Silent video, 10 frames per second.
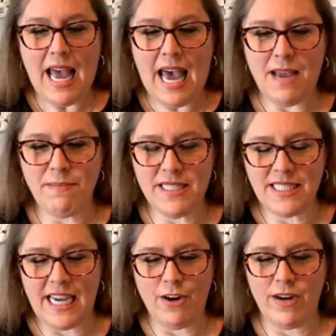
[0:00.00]
Hey, Miss
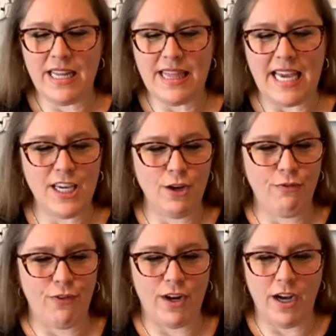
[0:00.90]
Terry, thank you
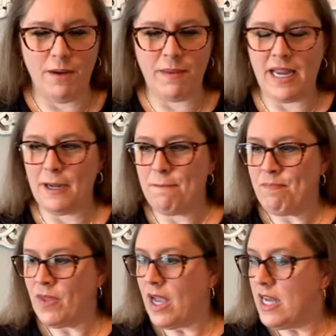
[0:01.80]
for coming.
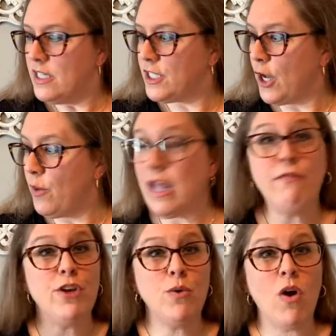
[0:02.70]
So
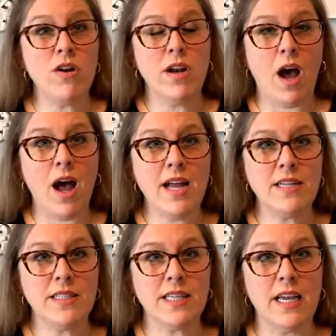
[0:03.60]
if you are not,
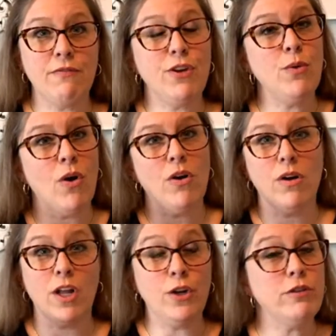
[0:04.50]
if you are
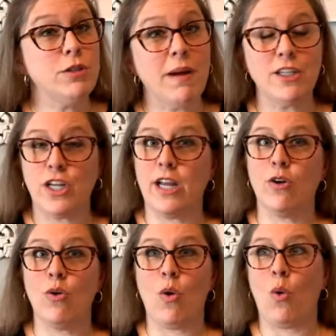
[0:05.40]
new to my
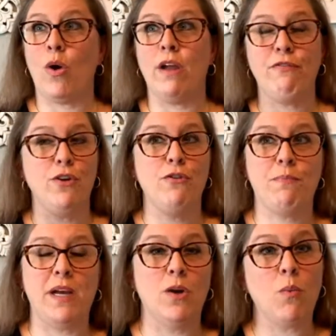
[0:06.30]
channel or if you've
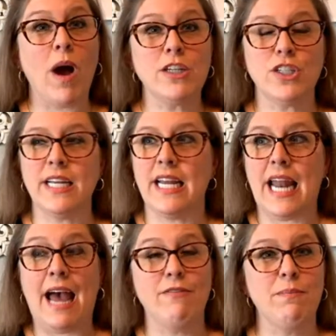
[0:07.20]
been watching and
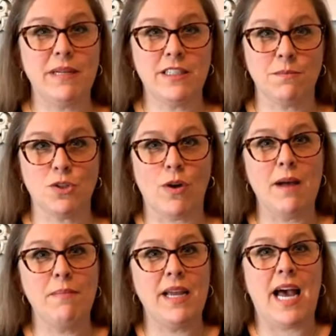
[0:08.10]
haven't been
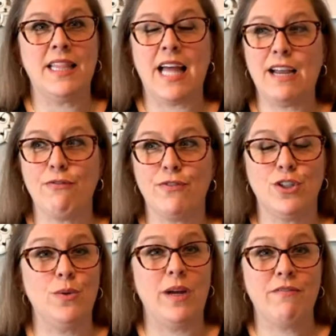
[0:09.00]
subscribing, I'd like
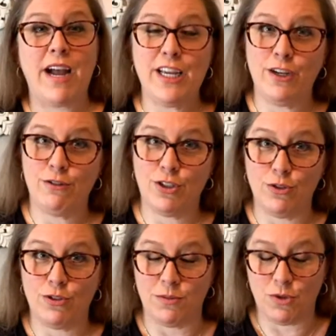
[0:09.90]
to invite you
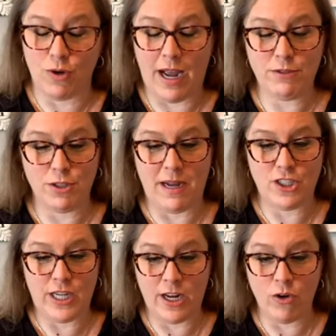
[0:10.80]
to subscribe to my
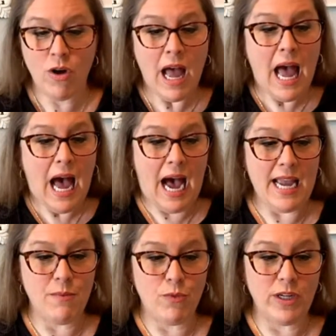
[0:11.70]
channel. I
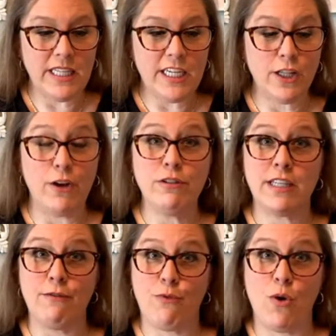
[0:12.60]
am really close
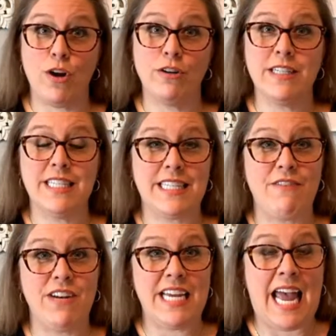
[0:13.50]
at
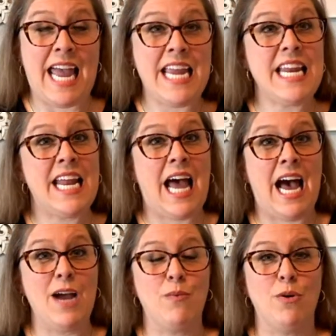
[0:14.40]
478 and
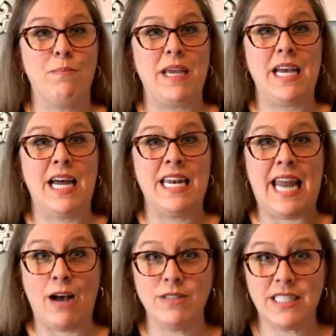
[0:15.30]
I will be
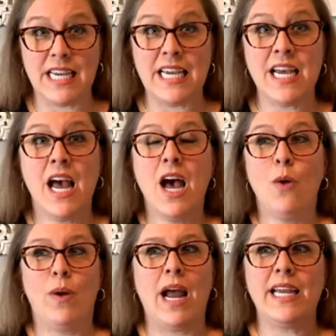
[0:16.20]
announcing
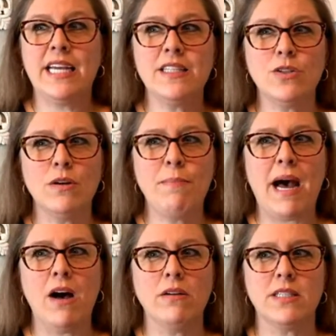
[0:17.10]
when I get to
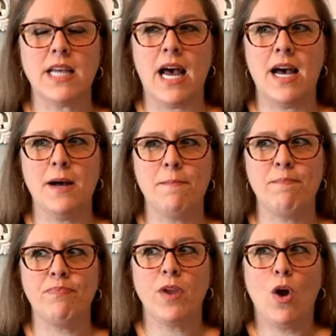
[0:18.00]
about
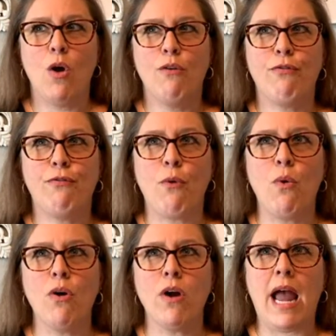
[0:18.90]
um,
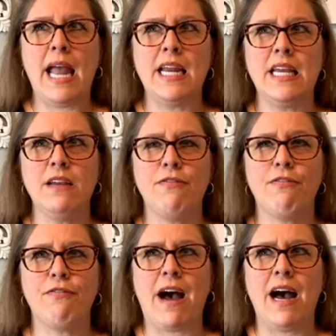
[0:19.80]

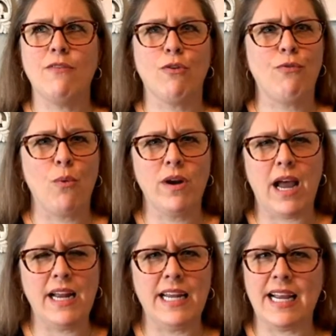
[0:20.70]
485 or
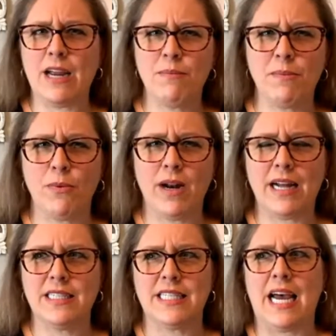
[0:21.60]
490. I can't remember what I
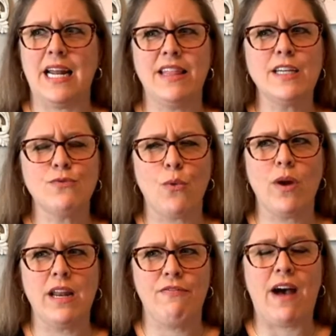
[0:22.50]
decided. I think it's
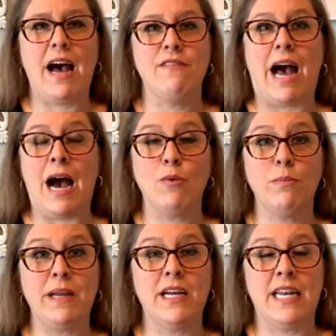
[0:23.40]
485. I will
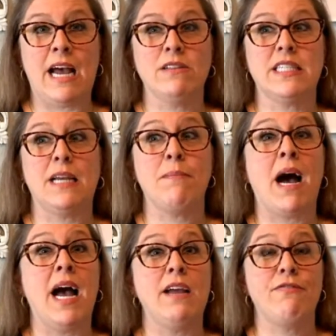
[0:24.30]
be announcing
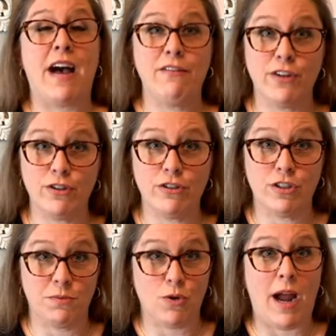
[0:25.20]
my 500
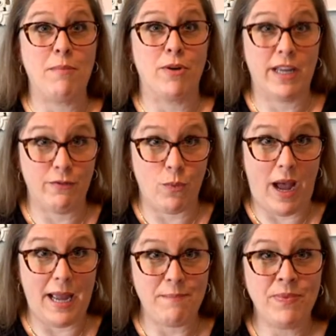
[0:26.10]
subscriber
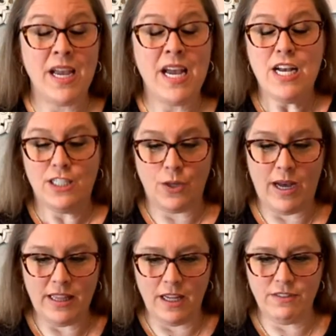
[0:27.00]
giveaway. So
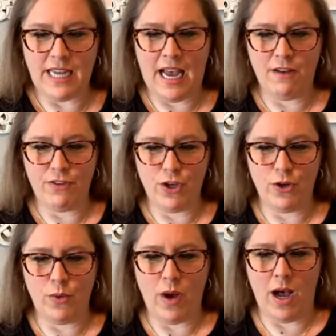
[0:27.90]
I'd love to have
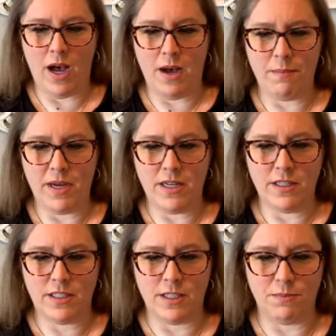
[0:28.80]
you um,
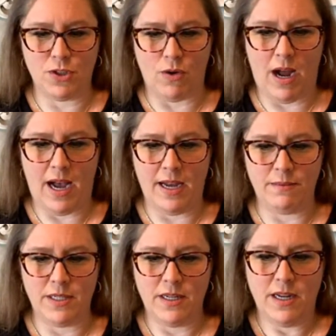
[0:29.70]
subscribed.